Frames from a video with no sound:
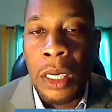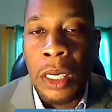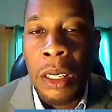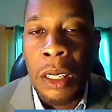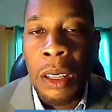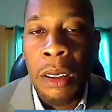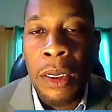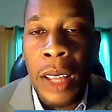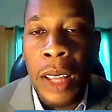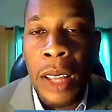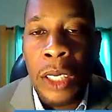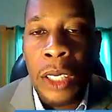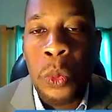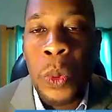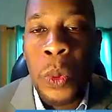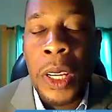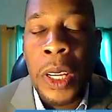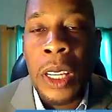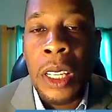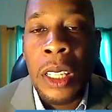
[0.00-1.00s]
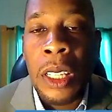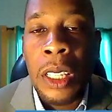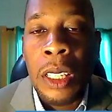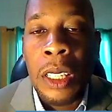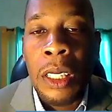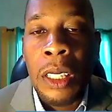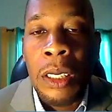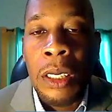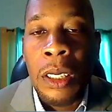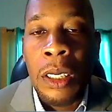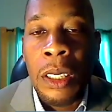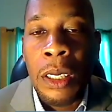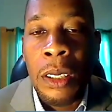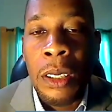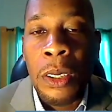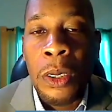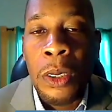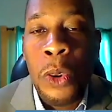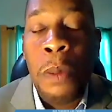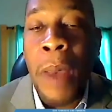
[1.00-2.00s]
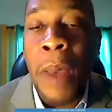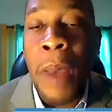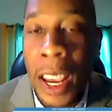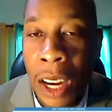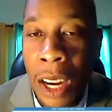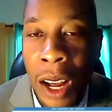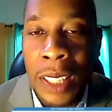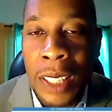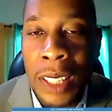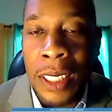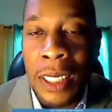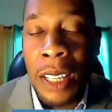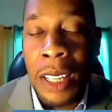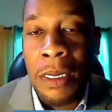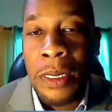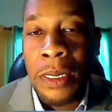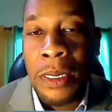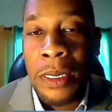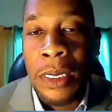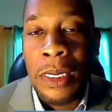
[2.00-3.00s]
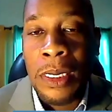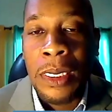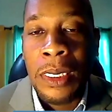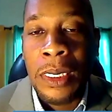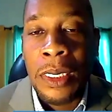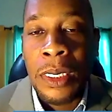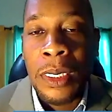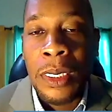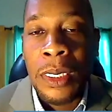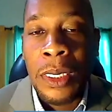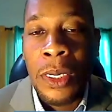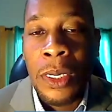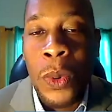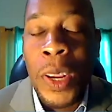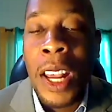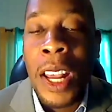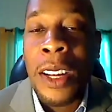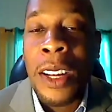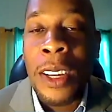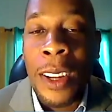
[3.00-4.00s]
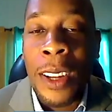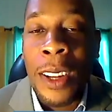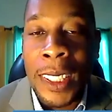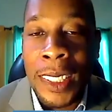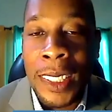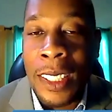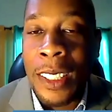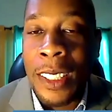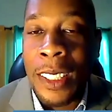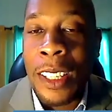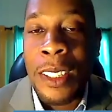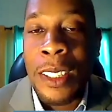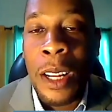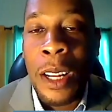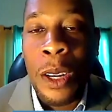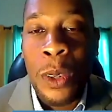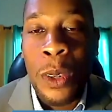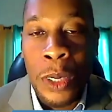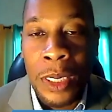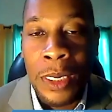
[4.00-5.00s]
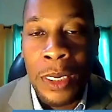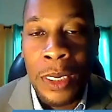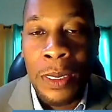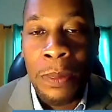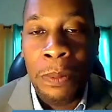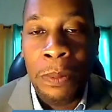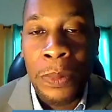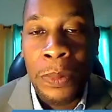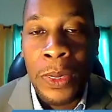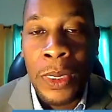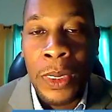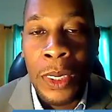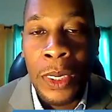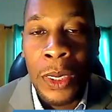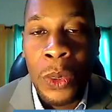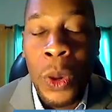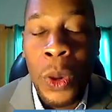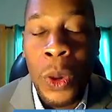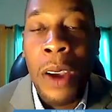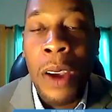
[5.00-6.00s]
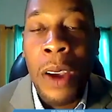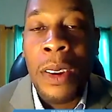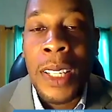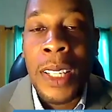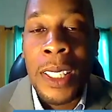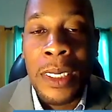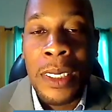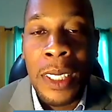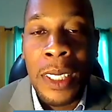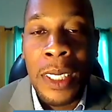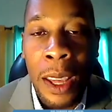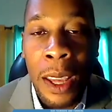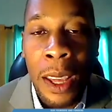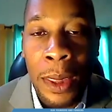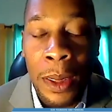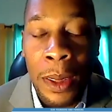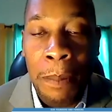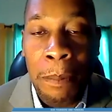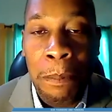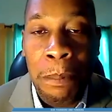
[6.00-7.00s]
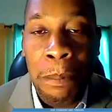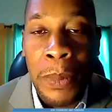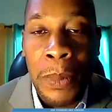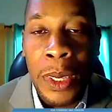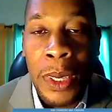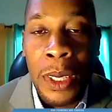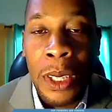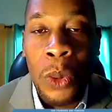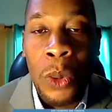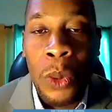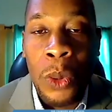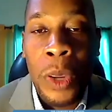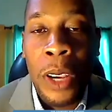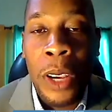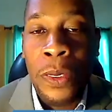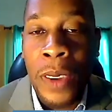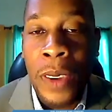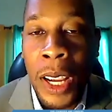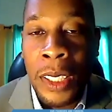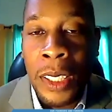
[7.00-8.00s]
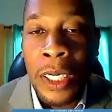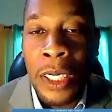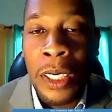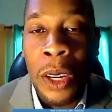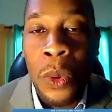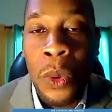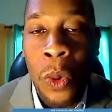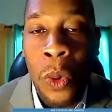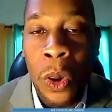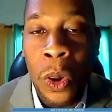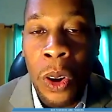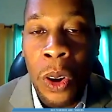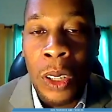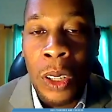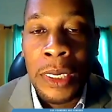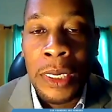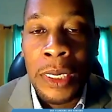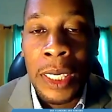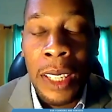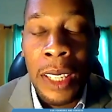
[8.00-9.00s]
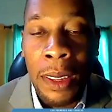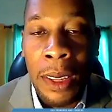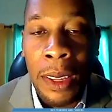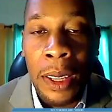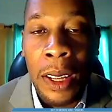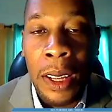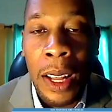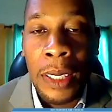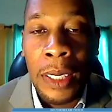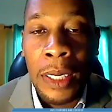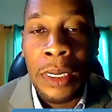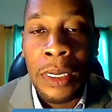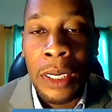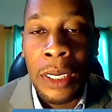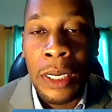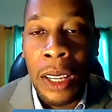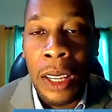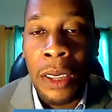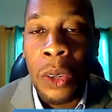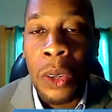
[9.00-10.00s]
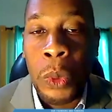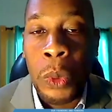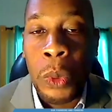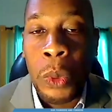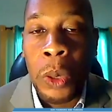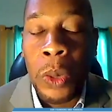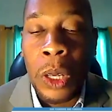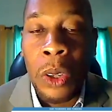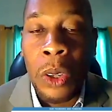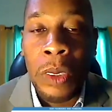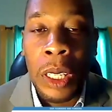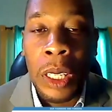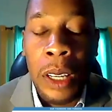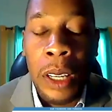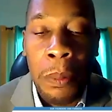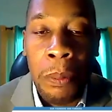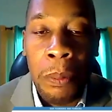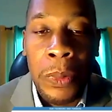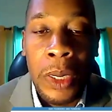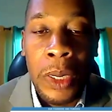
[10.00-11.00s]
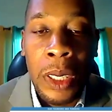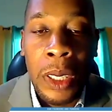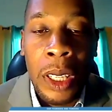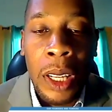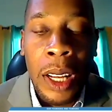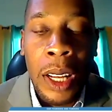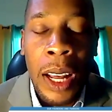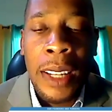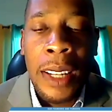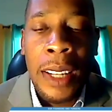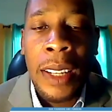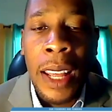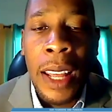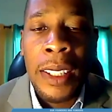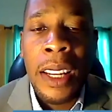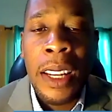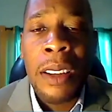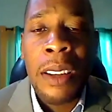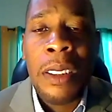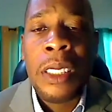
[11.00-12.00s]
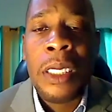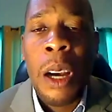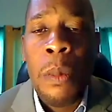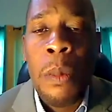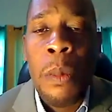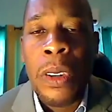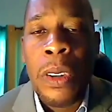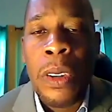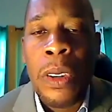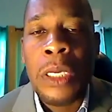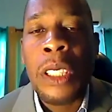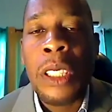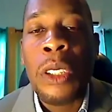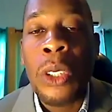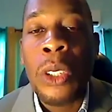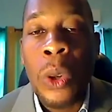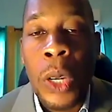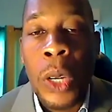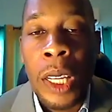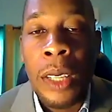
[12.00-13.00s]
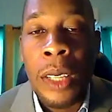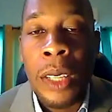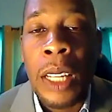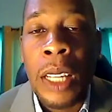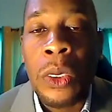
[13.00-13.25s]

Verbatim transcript: that we remind ourselves we are not in this alone. We are in this together we are fighting a war together, and together we will overcome. And, and there is comfort in knowing that